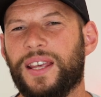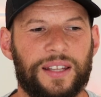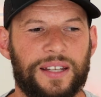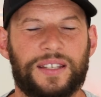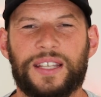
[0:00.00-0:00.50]

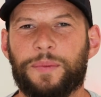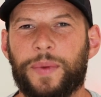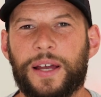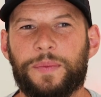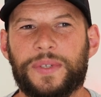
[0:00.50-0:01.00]
These are your
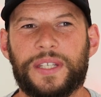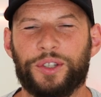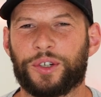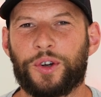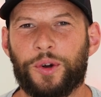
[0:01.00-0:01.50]
mums,
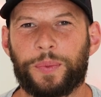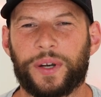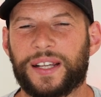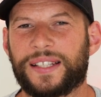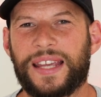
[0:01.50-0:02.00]
your
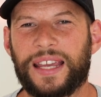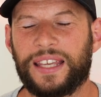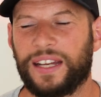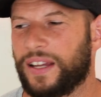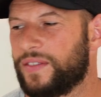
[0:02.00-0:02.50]
corporate
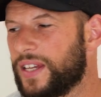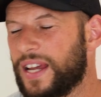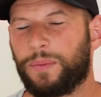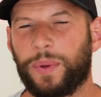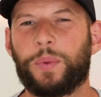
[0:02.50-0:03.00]
executives,
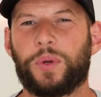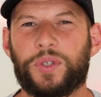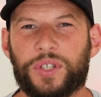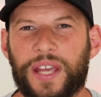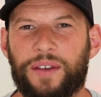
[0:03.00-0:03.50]
people who just